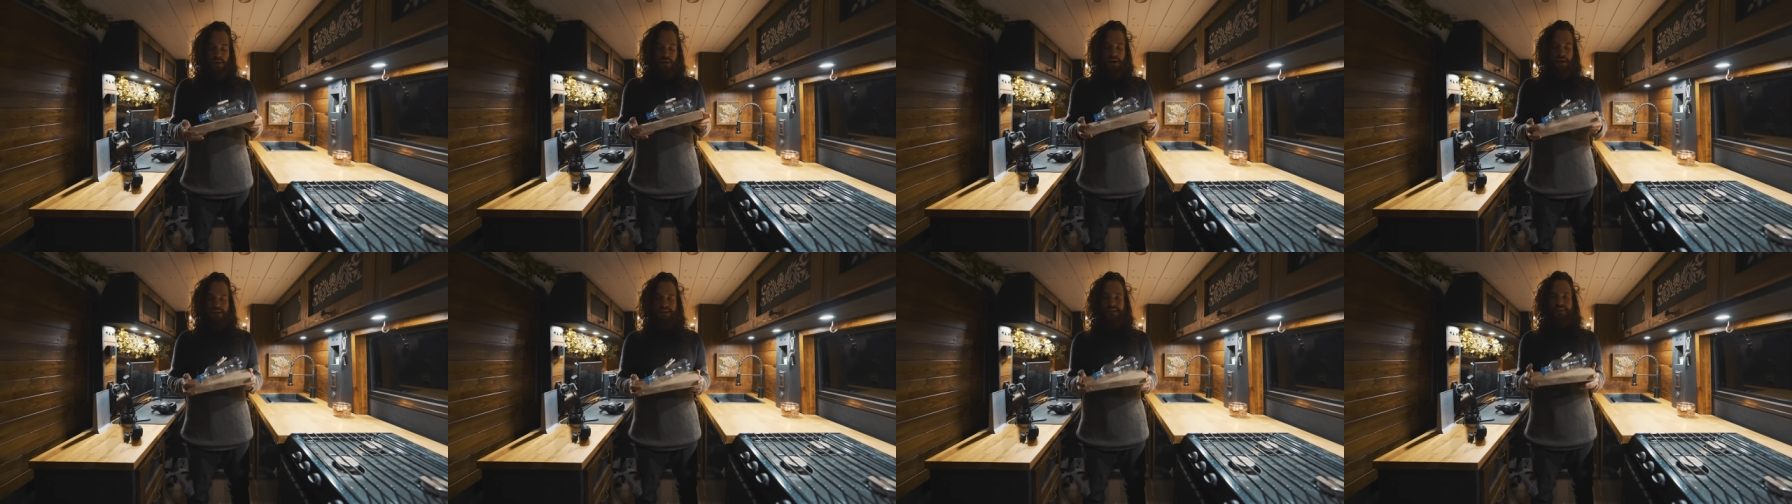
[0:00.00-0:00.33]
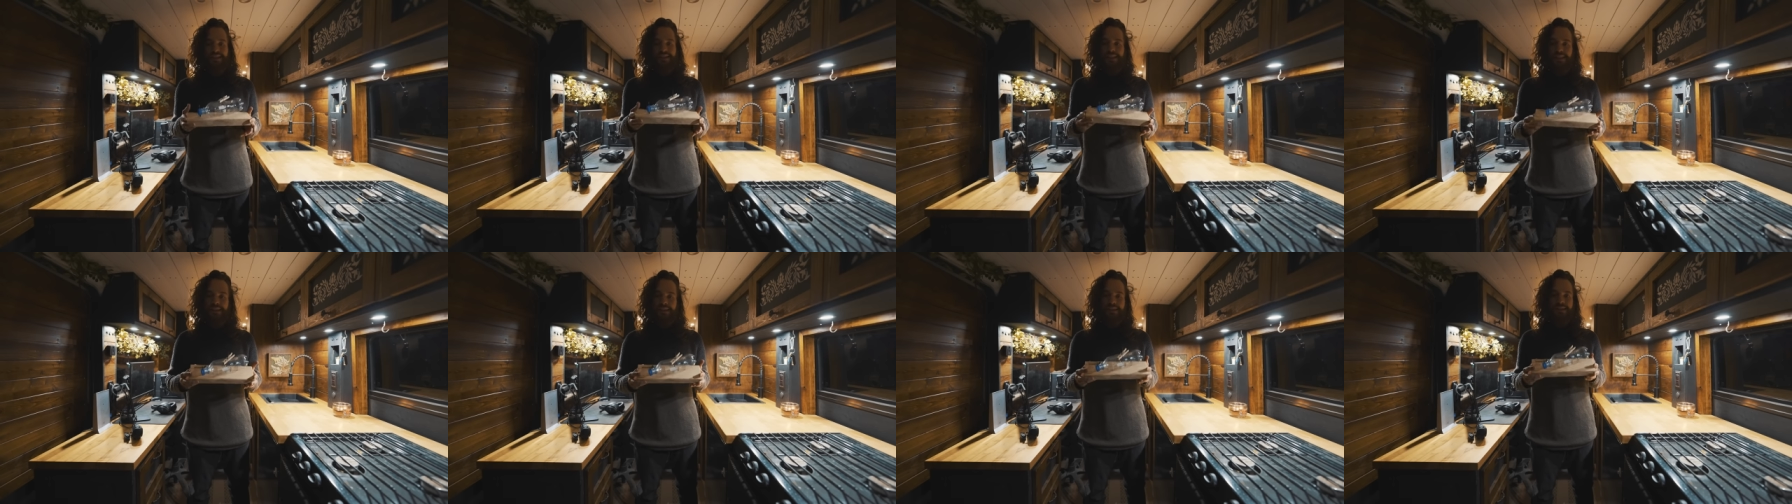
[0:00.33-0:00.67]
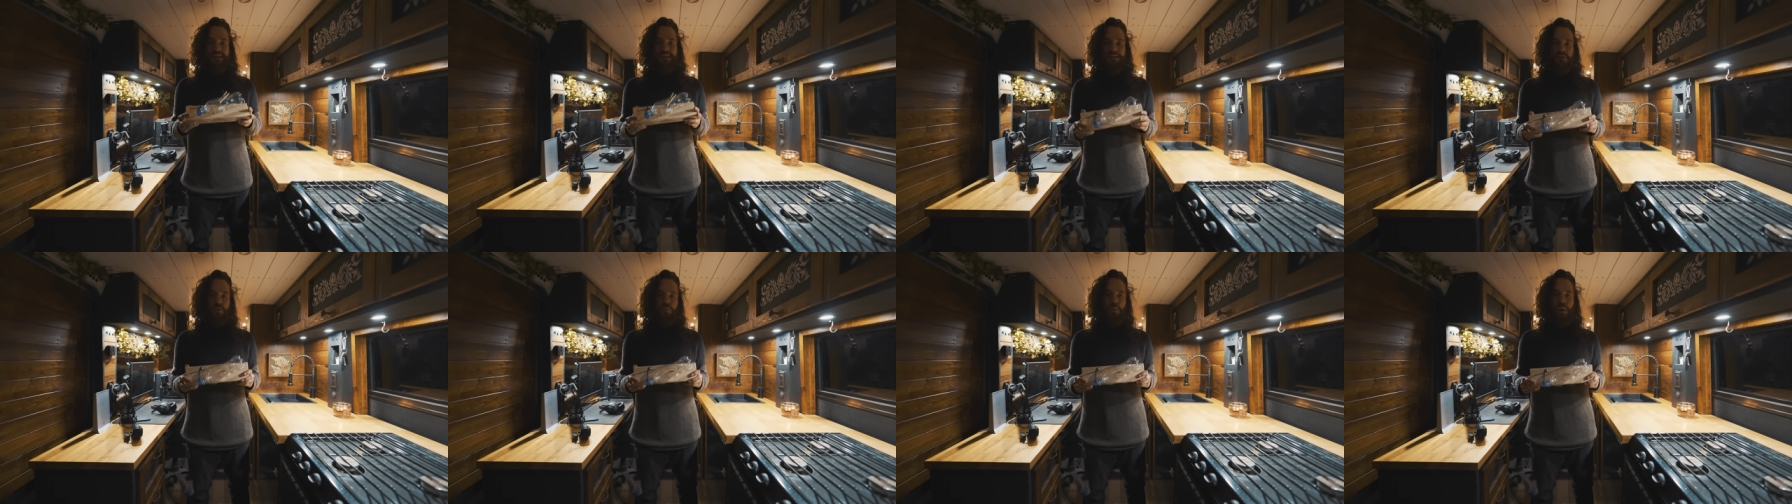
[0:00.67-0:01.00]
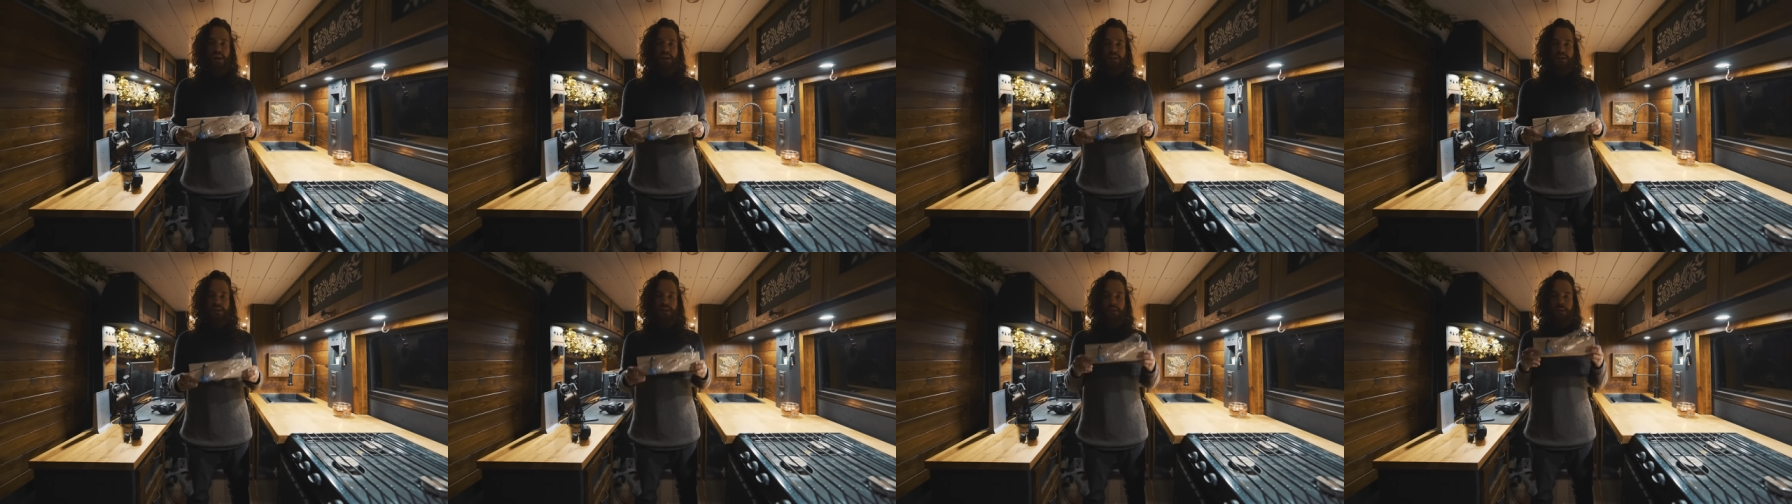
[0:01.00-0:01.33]
in a sticky
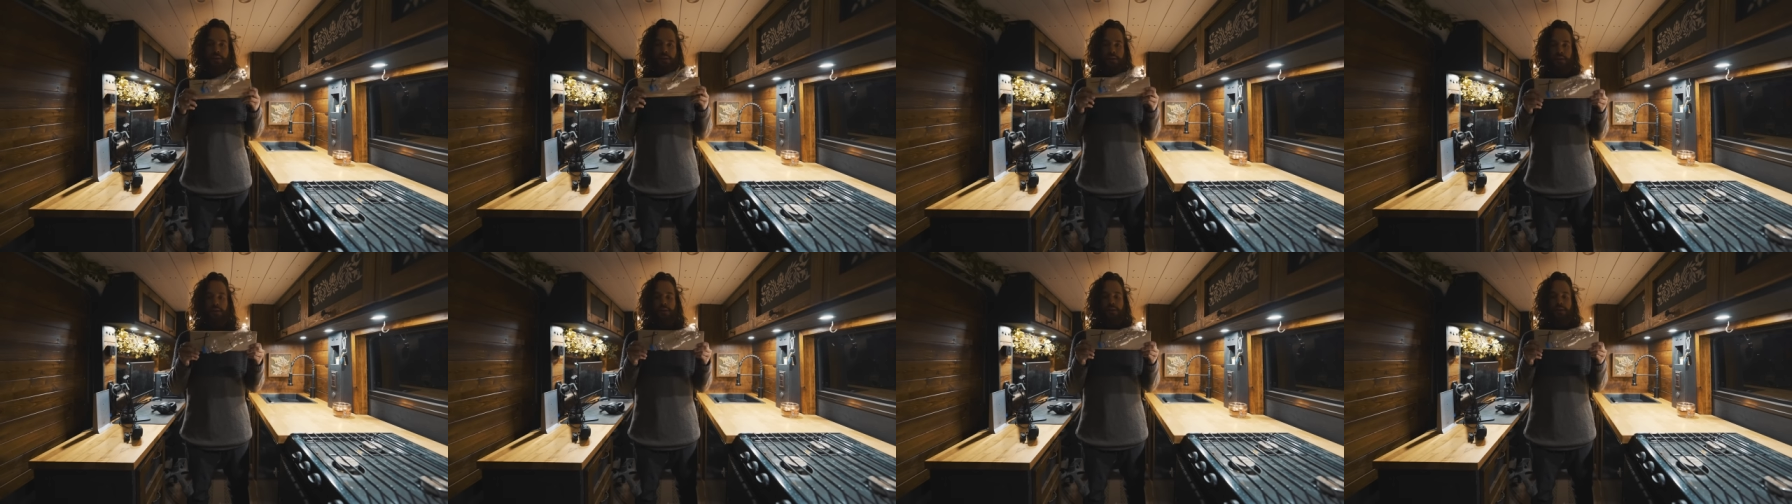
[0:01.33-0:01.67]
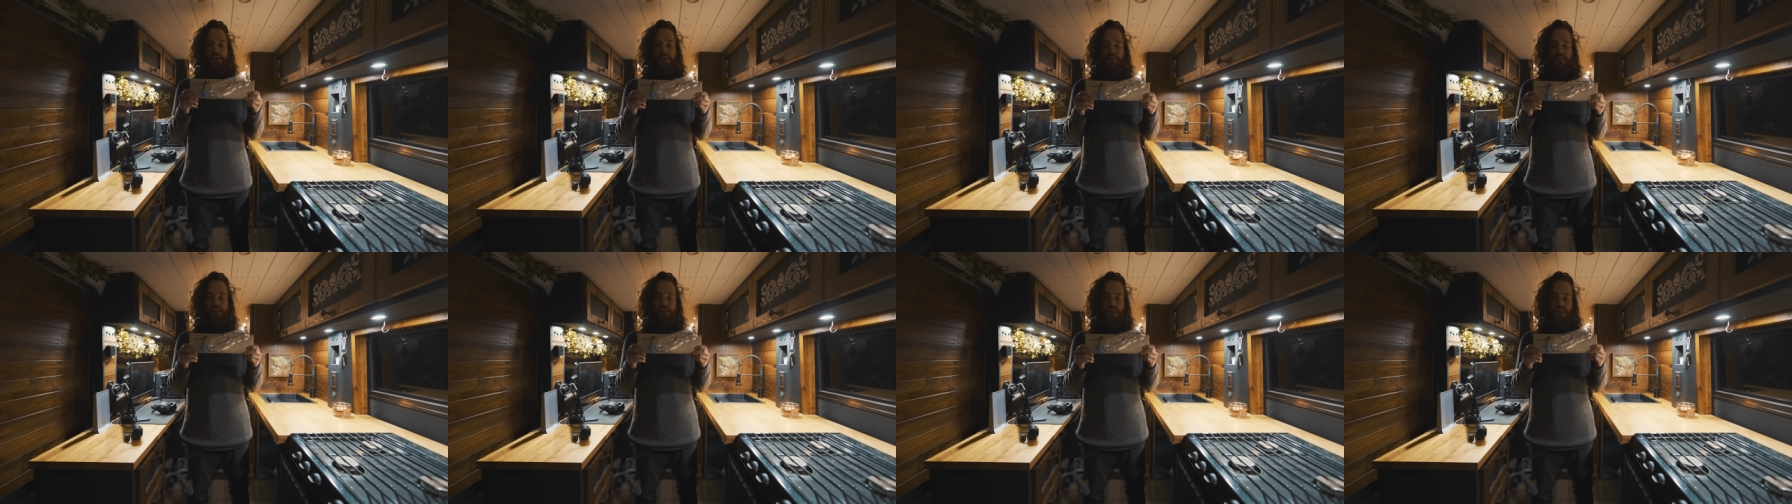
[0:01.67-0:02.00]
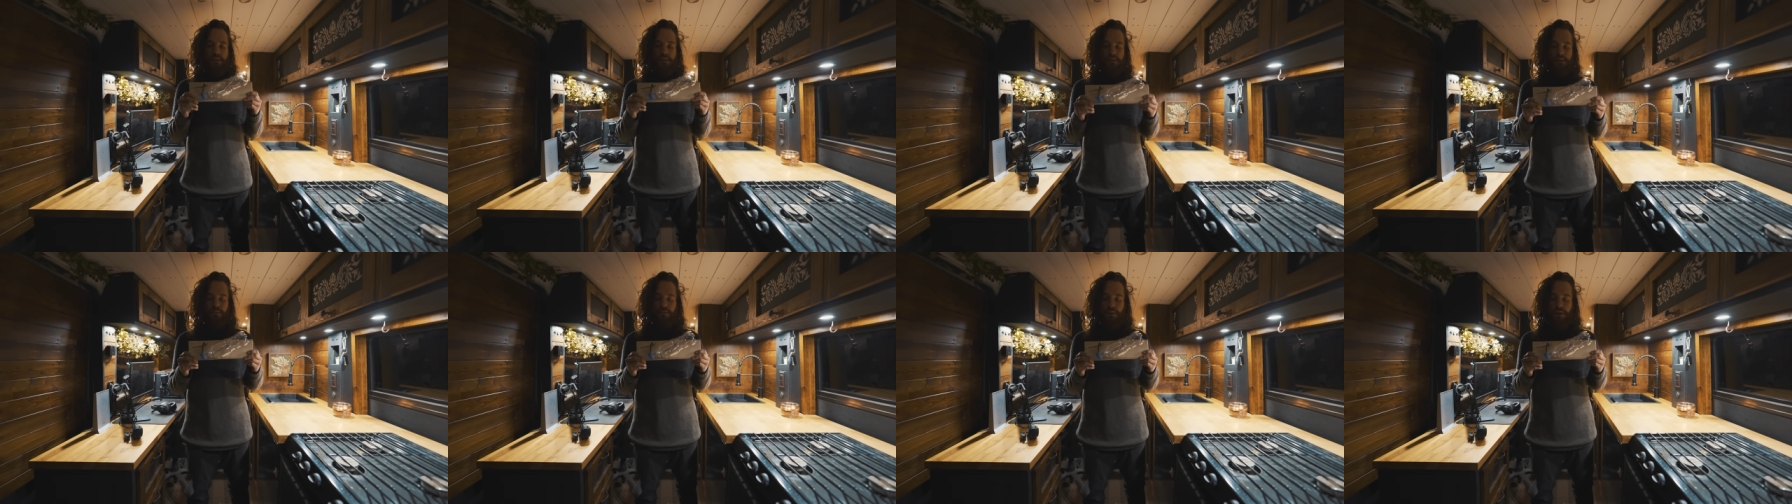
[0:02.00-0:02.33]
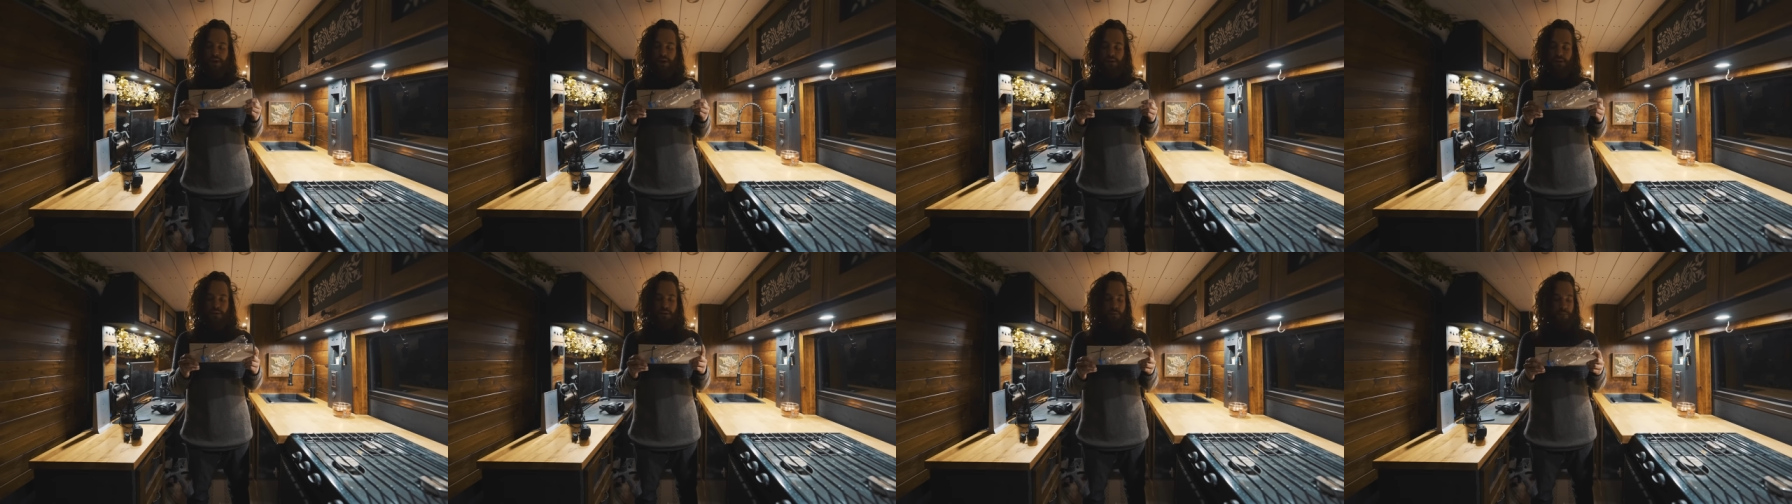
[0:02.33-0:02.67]
situation, stuck in this
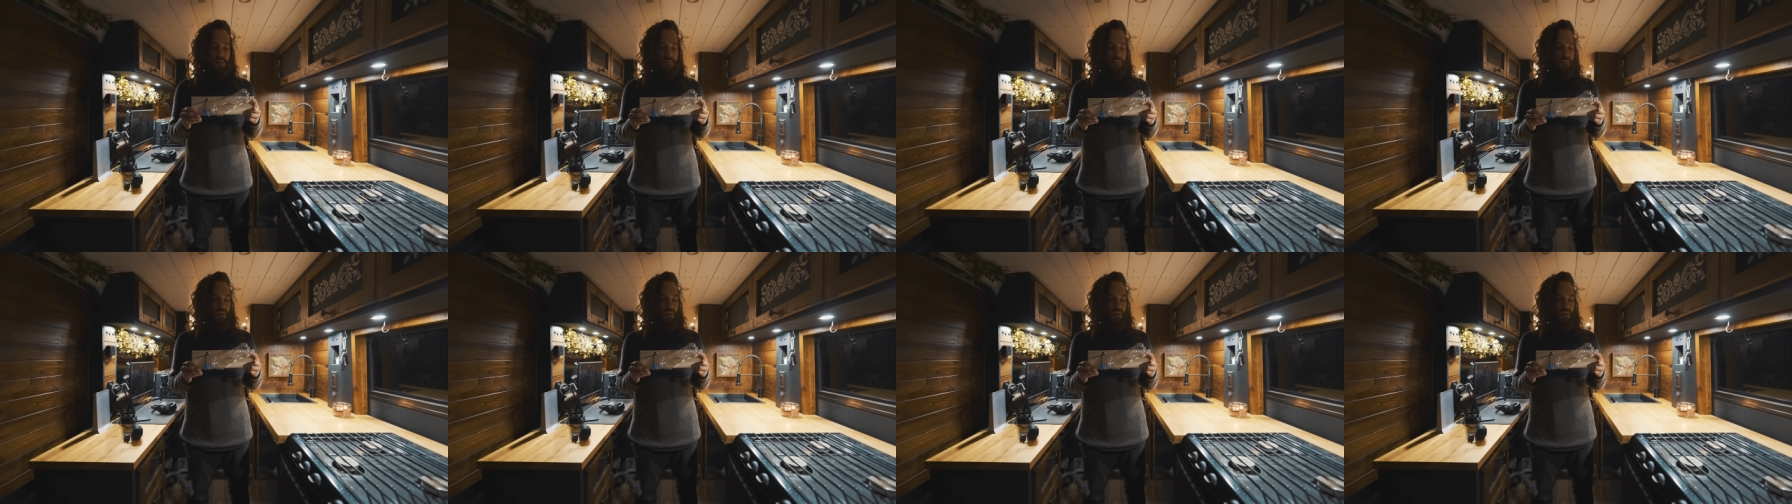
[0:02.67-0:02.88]
bottle,